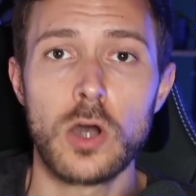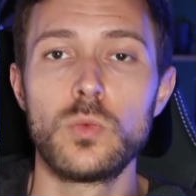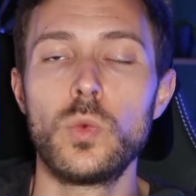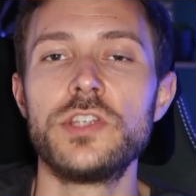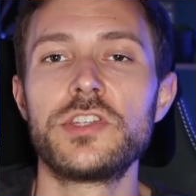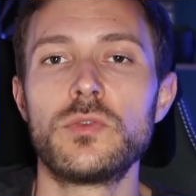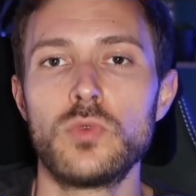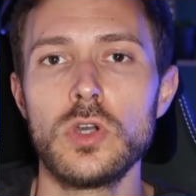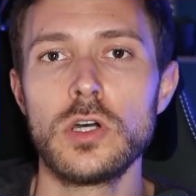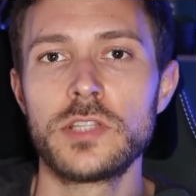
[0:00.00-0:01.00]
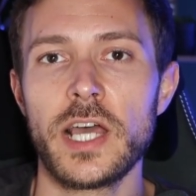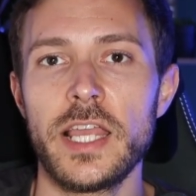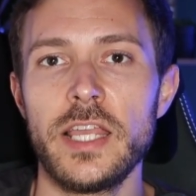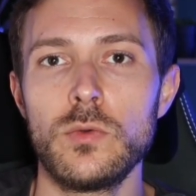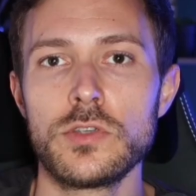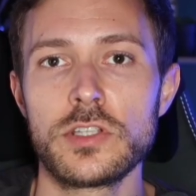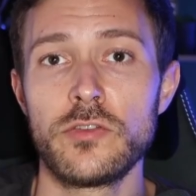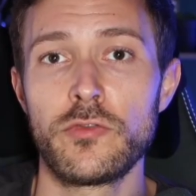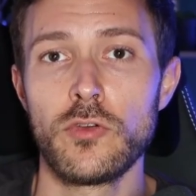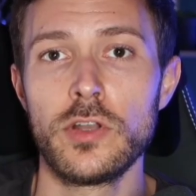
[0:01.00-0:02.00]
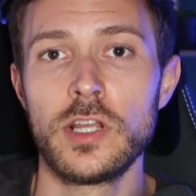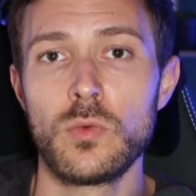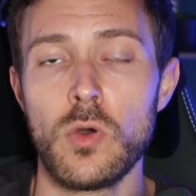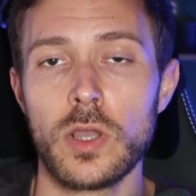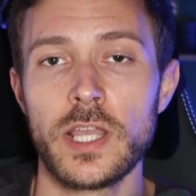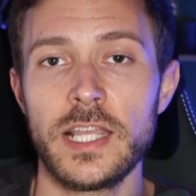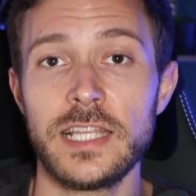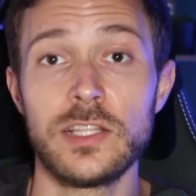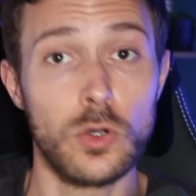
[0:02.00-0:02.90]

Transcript: on Windsor Road that he was confronted walking in the